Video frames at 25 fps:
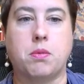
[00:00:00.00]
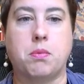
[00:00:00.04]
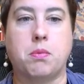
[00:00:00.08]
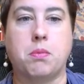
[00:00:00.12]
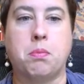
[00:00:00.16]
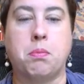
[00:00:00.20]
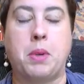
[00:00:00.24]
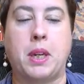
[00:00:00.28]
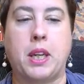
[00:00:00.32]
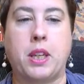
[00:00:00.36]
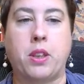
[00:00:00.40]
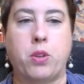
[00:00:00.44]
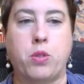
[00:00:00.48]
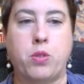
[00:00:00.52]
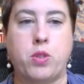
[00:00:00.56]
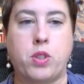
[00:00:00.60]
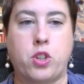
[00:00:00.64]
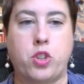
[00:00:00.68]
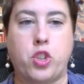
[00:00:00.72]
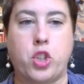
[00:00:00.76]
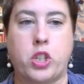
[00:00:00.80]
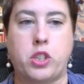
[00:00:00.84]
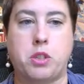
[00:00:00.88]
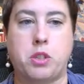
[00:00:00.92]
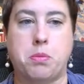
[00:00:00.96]
make those
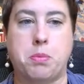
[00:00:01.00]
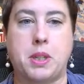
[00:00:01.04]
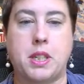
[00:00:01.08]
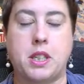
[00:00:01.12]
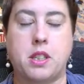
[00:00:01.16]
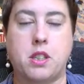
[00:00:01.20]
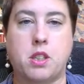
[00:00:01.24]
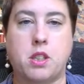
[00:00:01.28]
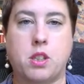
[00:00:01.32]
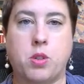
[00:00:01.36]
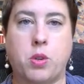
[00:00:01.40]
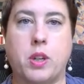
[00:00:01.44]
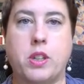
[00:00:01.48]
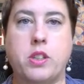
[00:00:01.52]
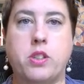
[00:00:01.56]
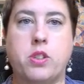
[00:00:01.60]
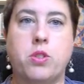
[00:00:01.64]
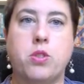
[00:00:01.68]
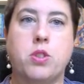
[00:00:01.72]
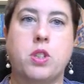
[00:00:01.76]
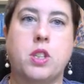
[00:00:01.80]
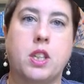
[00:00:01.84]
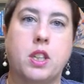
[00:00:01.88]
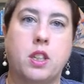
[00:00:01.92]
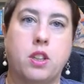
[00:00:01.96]
adjustments. So as
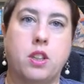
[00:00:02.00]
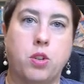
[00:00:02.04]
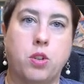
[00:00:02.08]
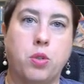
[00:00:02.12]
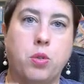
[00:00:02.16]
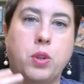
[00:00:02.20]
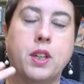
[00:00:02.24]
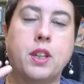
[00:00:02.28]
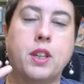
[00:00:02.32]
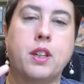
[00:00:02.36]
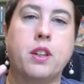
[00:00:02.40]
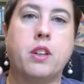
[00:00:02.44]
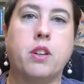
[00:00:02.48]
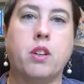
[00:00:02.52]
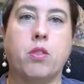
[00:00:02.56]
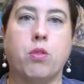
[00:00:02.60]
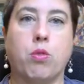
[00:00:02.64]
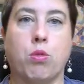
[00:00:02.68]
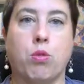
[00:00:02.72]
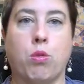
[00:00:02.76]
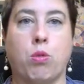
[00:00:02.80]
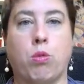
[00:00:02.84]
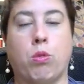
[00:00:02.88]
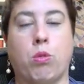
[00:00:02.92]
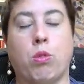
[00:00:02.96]
you see, you can
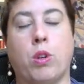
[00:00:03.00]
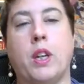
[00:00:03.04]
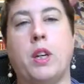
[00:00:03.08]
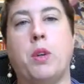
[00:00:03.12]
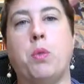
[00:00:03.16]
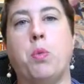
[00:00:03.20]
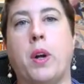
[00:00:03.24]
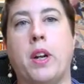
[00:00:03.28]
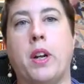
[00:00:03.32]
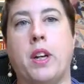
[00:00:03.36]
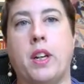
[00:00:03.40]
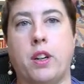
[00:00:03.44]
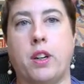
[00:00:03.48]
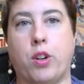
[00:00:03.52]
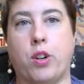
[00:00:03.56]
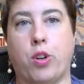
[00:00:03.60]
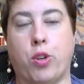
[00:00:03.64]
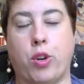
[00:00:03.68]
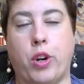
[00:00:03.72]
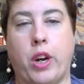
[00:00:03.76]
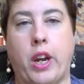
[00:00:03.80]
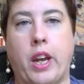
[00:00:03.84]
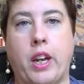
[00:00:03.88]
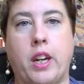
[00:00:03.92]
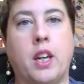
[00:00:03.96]
read what it
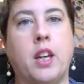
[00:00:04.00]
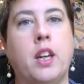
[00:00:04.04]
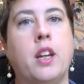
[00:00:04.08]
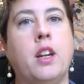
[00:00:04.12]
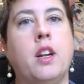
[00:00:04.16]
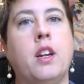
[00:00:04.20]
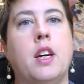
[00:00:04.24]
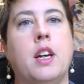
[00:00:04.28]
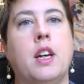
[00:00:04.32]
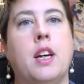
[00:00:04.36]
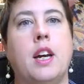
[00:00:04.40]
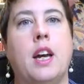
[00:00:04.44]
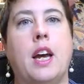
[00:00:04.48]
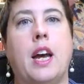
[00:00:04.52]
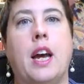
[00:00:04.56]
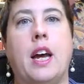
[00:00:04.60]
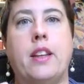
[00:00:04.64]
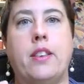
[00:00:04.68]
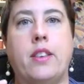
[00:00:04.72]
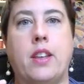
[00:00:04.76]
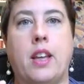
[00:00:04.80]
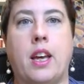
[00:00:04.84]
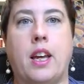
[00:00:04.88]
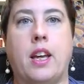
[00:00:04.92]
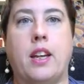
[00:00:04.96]
created,
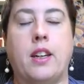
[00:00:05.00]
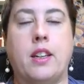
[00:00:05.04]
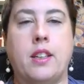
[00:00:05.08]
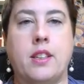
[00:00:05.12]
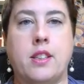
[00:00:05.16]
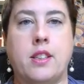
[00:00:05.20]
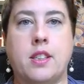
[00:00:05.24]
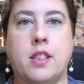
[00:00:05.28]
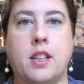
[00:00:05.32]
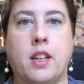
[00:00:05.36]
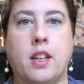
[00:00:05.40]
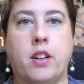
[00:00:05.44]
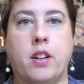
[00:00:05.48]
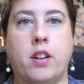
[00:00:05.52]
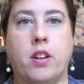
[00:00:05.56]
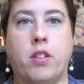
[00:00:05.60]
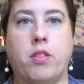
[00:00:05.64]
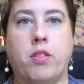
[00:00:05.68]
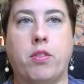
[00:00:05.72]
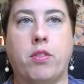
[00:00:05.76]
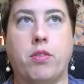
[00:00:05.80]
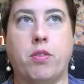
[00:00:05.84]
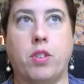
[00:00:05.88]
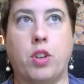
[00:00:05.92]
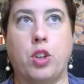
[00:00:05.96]
and then instead
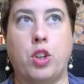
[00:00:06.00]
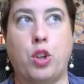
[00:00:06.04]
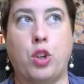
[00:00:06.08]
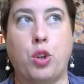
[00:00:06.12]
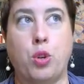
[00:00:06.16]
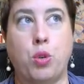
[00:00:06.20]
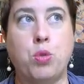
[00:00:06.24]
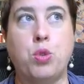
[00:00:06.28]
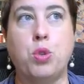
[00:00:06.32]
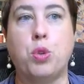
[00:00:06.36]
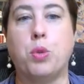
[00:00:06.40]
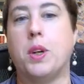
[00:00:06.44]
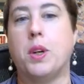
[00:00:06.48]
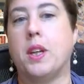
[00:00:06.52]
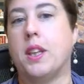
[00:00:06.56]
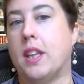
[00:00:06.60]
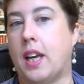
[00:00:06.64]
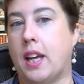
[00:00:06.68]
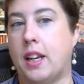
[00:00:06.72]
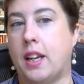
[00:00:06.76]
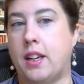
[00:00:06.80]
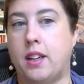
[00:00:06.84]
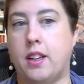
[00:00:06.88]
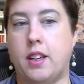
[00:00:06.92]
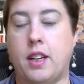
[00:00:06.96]
of you doing
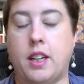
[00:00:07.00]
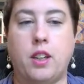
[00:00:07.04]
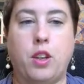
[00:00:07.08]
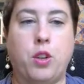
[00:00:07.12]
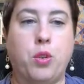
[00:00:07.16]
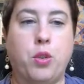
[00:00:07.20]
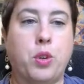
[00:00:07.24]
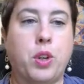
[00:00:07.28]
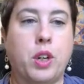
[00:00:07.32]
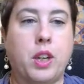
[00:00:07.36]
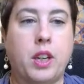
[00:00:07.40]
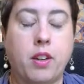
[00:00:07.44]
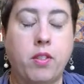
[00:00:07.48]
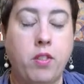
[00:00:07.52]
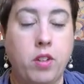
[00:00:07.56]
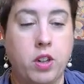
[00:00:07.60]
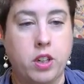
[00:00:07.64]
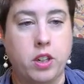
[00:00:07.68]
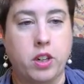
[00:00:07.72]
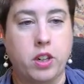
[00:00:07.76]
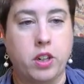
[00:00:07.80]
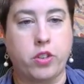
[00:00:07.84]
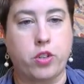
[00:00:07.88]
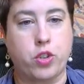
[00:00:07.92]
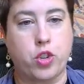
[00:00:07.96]
the editing, you can give it
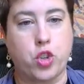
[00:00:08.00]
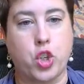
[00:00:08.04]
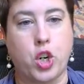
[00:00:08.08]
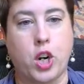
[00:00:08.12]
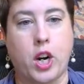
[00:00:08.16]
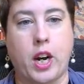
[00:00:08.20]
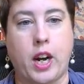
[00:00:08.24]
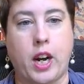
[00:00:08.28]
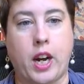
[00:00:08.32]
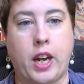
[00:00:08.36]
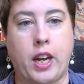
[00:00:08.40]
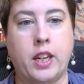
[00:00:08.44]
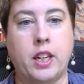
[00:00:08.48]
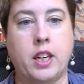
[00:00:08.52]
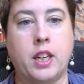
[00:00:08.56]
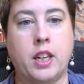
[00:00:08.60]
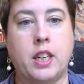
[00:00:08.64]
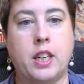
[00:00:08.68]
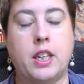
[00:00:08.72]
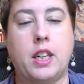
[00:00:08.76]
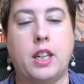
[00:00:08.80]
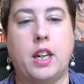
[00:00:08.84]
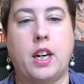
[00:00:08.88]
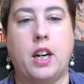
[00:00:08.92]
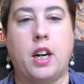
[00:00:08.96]
another try
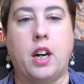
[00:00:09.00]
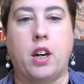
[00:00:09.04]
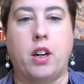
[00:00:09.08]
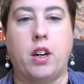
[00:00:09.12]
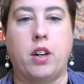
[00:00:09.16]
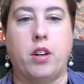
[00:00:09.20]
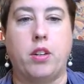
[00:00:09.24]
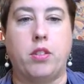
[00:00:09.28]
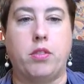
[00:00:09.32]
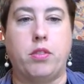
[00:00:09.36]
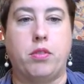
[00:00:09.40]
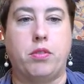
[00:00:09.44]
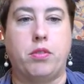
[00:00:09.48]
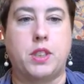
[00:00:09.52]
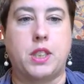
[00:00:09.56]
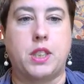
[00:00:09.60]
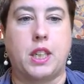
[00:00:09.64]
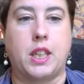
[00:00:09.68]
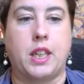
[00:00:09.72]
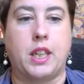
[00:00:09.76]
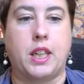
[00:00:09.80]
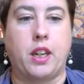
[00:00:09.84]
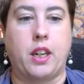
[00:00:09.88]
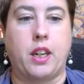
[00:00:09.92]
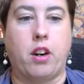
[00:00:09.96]
of
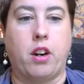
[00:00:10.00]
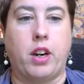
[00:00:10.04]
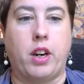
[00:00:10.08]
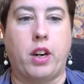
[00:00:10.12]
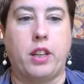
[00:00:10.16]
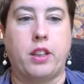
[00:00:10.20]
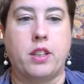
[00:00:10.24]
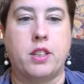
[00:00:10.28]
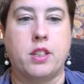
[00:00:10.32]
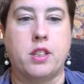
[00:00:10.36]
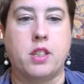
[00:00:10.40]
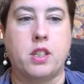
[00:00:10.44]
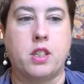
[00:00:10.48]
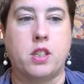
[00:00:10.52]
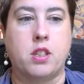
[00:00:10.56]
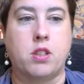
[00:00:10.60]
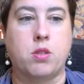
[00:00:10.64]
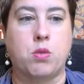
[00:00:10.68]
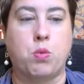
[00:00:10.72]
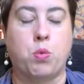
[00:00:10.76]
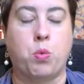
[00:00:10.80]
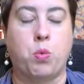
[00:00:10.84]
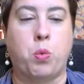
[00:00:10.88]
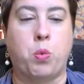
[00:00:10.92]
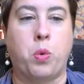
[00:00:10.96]
saying, all right, this
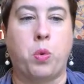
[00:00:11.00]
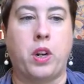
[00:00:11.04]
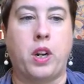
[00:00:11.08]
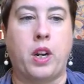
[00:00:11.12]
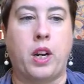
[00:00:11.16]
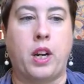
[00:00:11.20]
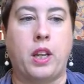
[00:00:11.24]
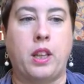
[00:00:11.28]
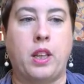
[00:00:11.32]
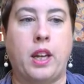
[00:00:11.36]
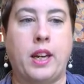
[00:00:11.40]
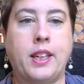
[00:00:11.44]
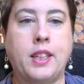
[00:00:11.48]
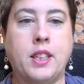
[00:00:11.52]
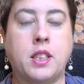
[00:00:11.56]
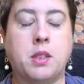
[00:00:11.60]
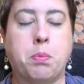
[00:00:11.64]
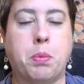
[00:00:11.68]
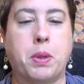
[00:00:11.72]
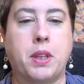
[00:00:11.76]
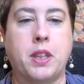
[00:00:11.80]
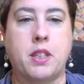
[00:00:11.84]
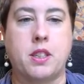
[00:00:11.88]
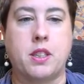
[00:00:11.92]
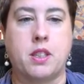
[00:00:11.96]
is what I liked,
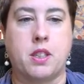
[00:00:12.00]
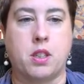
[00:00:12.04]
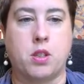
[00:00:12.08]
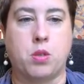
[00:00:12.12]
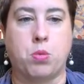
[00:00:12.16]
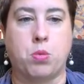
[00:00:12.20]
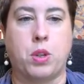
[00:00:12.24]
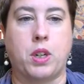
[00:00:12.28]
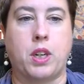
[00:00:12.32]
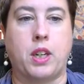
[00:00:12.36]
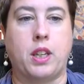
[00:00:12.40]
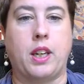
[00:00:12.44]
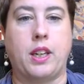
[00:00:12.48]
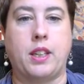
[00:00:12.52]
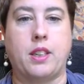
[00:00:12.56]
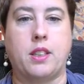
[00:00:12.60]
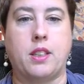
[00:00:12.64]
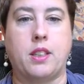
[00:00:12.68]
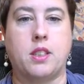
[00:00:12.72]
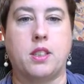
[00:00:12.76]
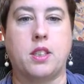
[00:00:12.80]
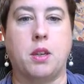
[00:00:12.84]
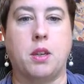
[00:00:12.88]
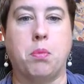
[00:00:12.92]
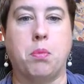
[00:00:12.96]
but this is what I'd like to
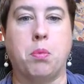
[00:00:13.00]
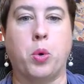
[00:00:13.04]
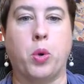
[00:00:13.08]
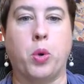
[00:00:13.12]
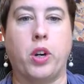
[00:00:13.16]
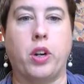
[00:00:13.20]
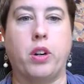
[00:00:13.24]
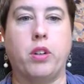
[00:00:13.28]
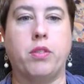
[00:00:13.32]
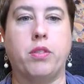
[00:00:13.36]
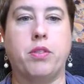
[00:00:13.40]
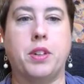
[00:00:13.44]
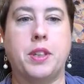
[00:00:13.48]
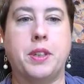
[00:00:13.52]
see more of.